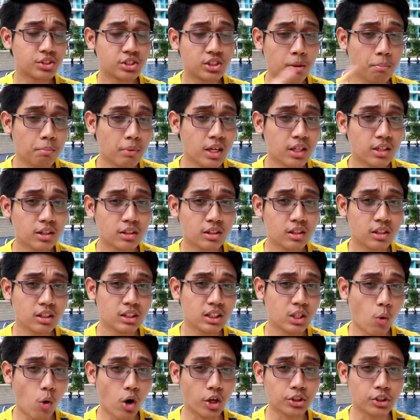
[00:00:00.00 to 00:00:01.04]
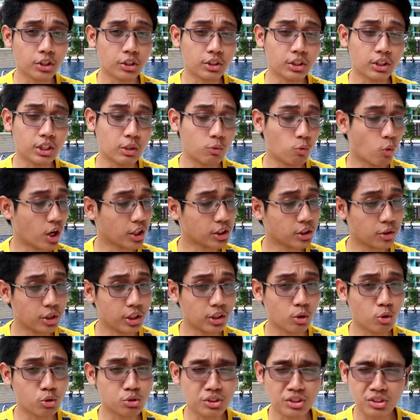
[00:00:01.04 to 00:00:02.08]
the mid, the watery
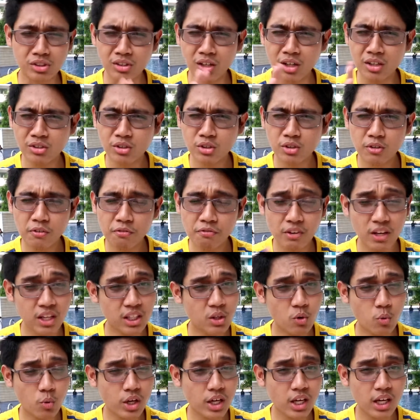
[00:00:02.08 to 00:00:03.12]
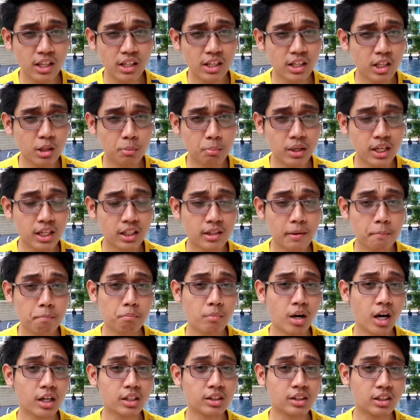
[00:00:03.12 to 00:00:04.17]
notes starts to fade away a little bit,
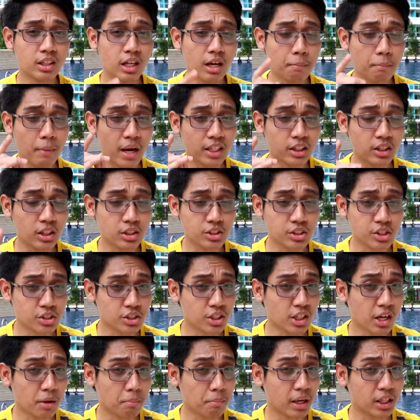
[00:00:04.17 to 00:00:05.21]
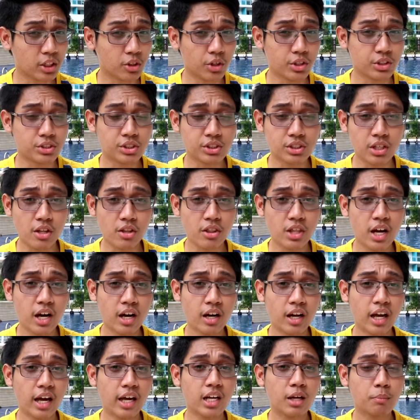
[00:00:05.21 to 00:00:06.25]
but the Sicilian Mandarin is still
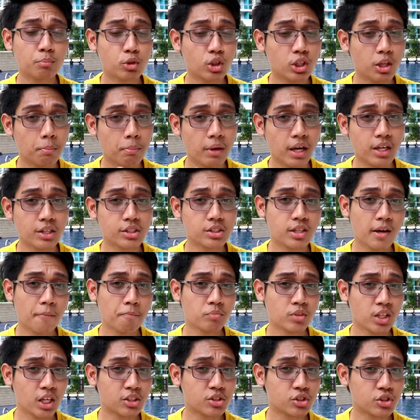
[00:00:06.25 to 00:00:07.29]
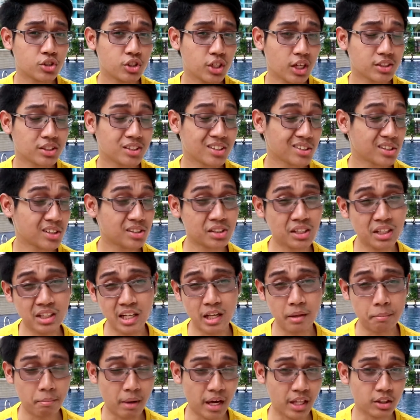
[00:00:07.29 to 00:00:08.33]
there. And up to the base, it's just the
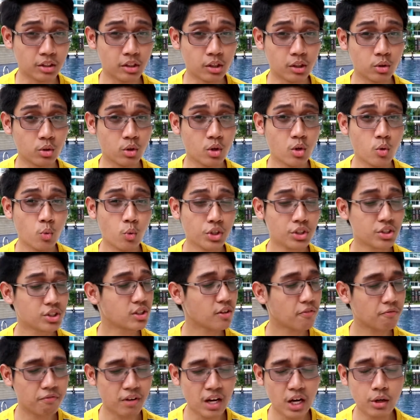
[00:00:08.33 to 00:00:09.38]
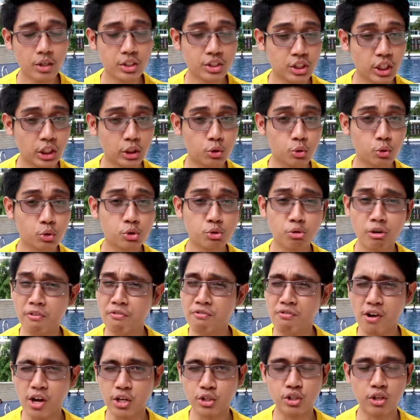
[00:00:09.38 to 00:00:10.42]
Sicilian Mandarin, which is a very citrus,
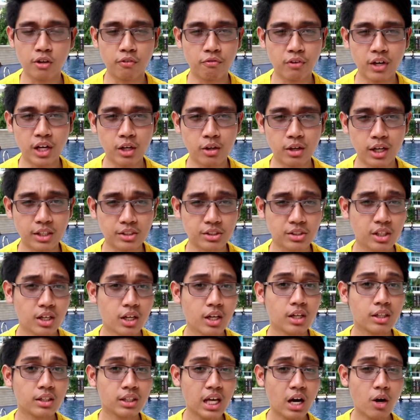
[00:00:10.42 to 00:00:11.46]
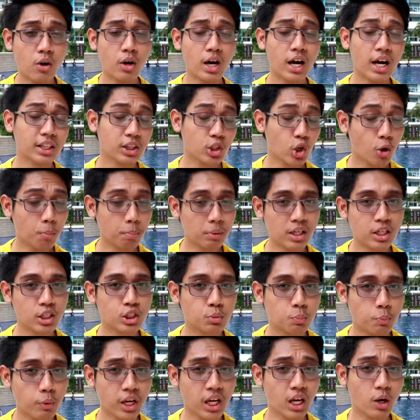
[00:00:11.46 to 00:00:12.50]
refreshing fragrance. Now, at the opening
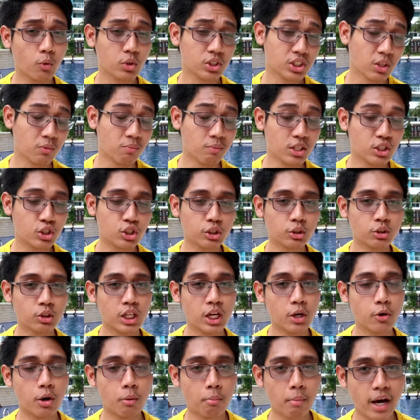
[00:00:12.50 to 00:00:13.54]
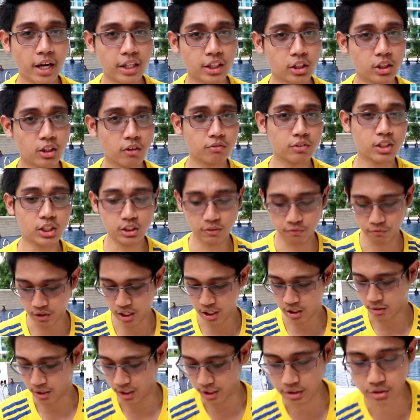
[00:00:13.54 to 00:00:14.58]
spray, I was immediately reminded of this
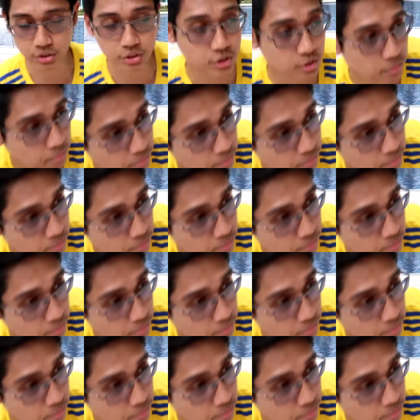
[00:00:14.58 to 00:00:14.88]
fragrance.